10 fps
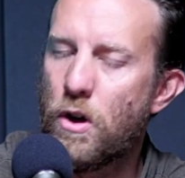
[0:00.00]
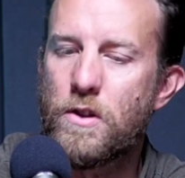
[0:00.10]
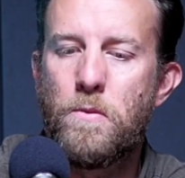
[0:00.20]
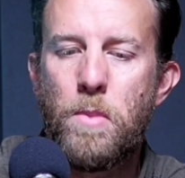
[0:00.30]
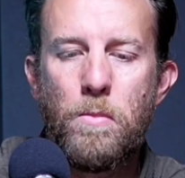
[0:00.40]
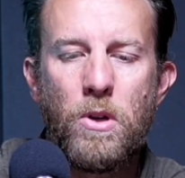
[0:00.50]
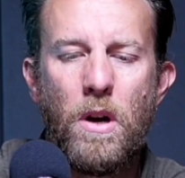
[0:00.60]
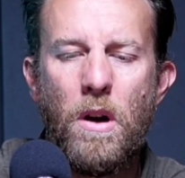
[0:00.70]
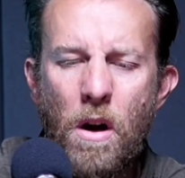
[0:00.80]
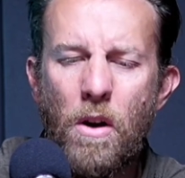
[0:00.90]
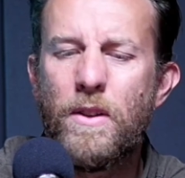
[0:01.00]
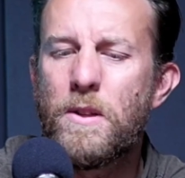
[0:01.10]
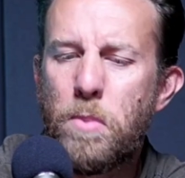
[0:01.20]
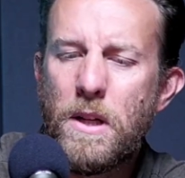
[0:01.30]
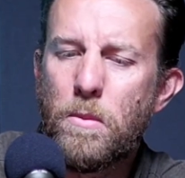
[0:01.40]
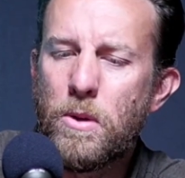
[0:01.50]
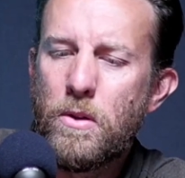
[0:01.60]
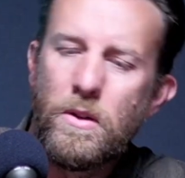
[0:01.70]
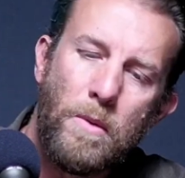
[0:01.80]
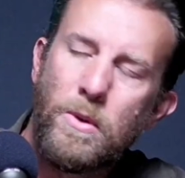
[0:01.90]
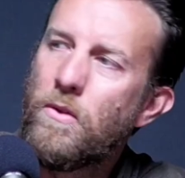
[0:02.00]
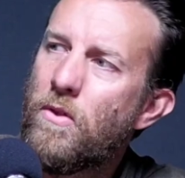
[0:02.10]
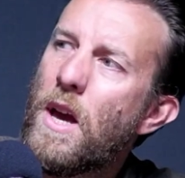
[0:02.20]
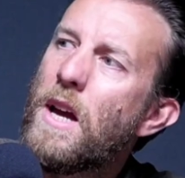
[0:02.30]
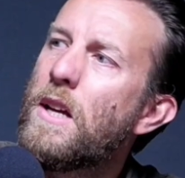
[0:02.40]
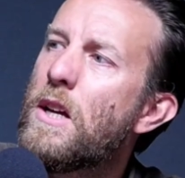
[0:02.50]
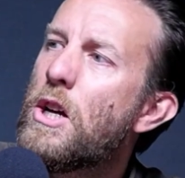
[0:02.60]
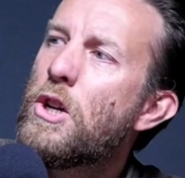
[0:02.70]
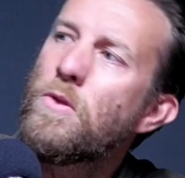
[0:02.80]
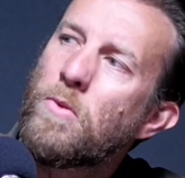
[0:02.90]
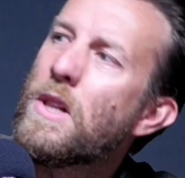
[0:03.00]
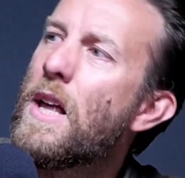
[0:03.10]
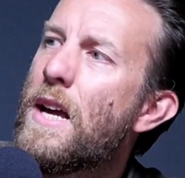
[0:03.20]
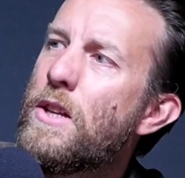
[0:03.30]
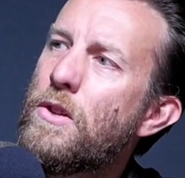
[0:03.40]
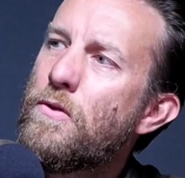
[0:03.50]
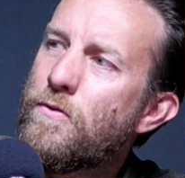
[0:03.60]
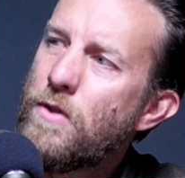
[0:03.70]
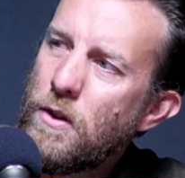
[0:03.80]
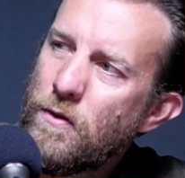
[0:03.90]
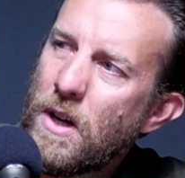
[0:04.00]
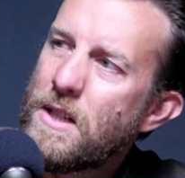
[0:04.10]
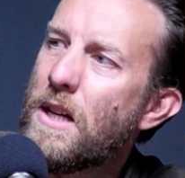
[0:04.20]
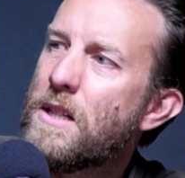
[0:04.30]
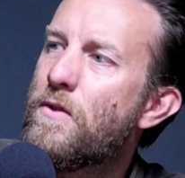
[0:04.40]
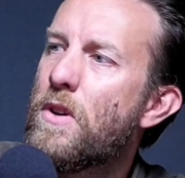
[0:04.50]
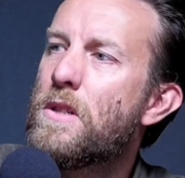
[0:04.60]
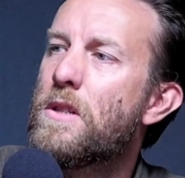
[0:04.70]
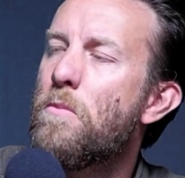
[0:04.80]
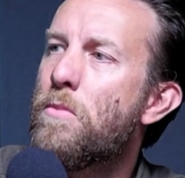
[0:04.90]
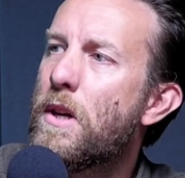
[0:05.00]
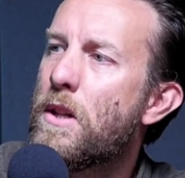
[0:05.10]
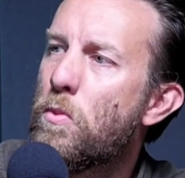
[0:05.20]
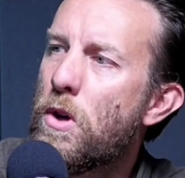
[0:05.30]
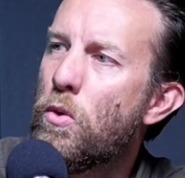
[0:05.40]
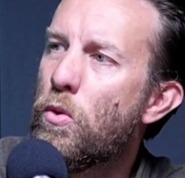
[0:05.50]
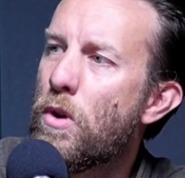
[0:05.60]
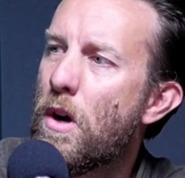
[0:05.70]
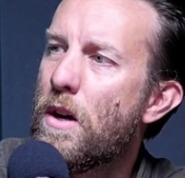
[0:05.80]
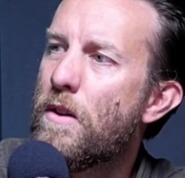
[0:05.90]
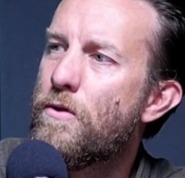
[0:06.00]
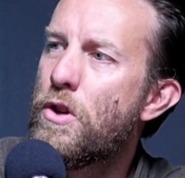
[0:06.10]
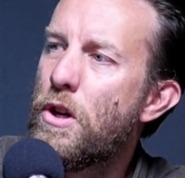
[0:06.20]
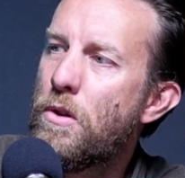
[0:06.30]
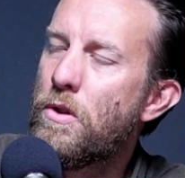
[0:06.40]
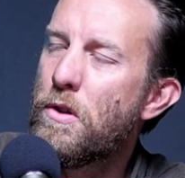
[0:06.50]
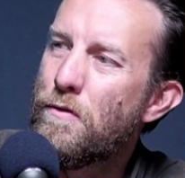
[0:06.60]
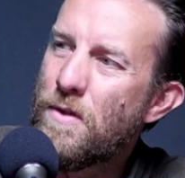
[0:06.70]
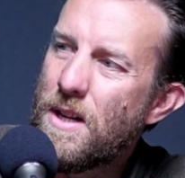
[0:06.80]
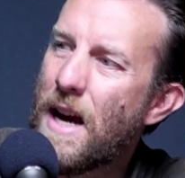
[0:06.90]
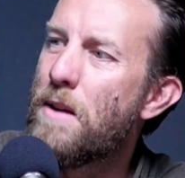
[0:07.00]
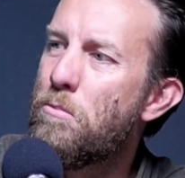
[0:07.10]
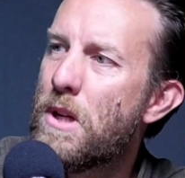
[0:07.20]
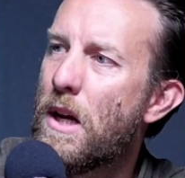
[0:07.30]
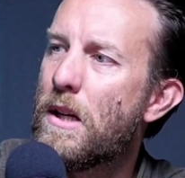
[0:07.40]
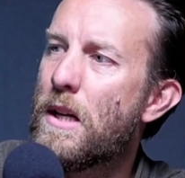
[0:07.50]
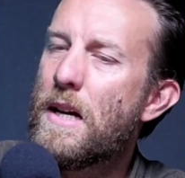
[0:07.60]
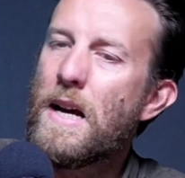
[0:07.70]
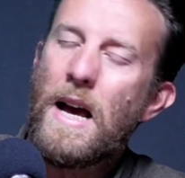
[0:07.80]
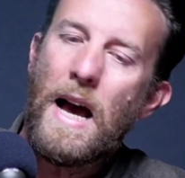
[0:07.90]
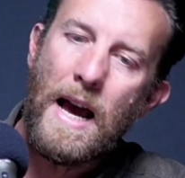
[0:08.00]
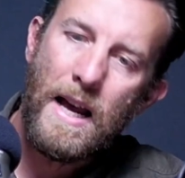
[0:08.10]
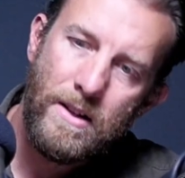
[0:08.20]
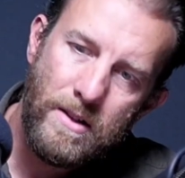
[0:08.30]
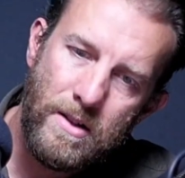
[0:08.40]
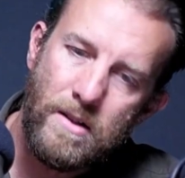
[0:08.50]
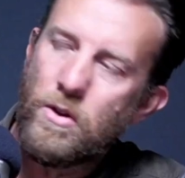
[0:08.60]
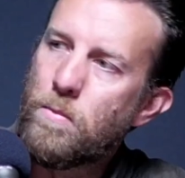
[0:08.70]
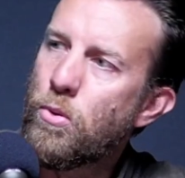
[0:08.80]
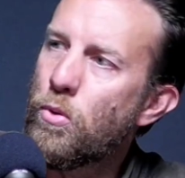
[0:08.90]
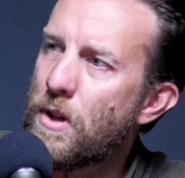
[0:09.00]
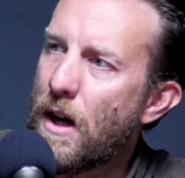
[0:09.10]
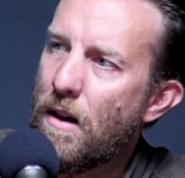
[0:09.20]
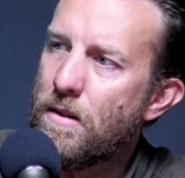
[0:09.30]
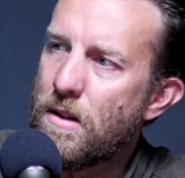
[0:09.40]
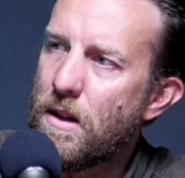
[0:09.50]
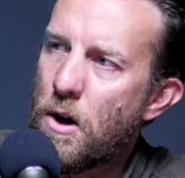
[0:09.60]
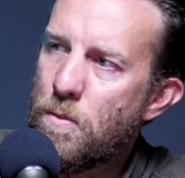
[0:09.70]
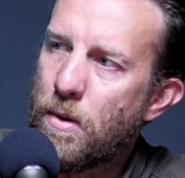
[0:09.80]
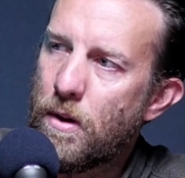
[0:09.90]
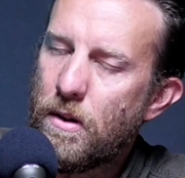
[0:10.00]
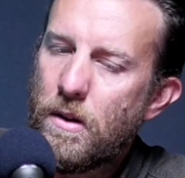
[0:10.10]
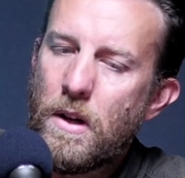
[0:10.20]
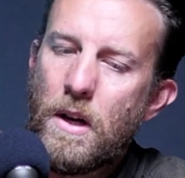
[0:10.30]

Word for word: Lots of people going, "Oh, this BWW thing, mm-hmm. Glen, you've you've identified something that we all kind of knew. You've named it, and you brought it out into the open."